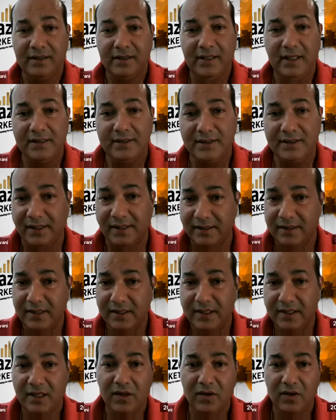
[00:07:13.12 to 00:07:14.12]
that's it.
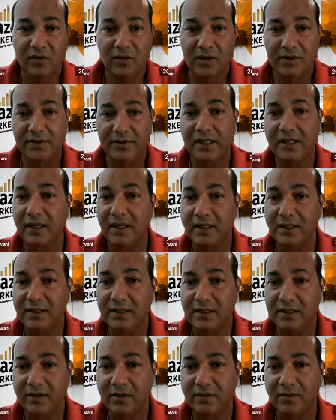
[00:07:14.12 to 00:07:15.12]
What we got?
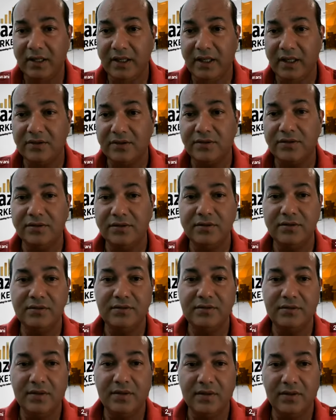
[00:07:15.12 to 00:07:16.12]
We got
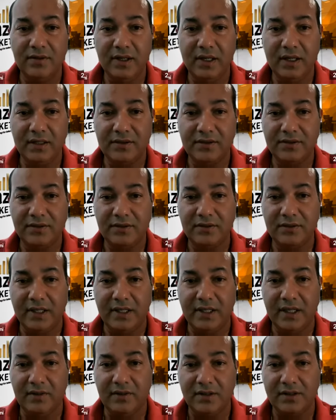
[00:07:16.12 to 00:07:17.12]
two
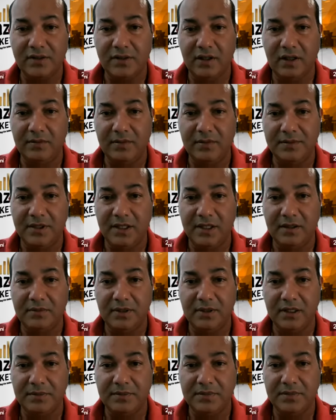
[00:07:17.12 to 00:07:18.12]
keywords: Tommy
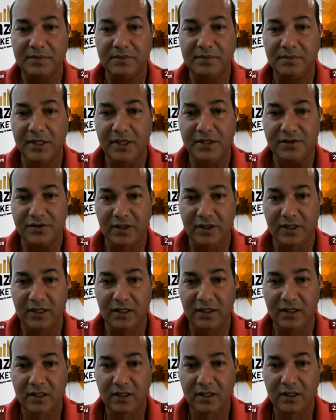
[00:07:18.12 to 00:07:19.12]
Bahama Beach
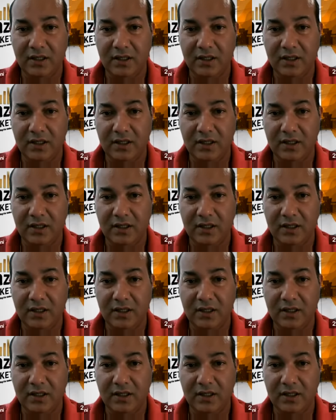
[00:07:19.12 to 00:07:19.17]
Chair,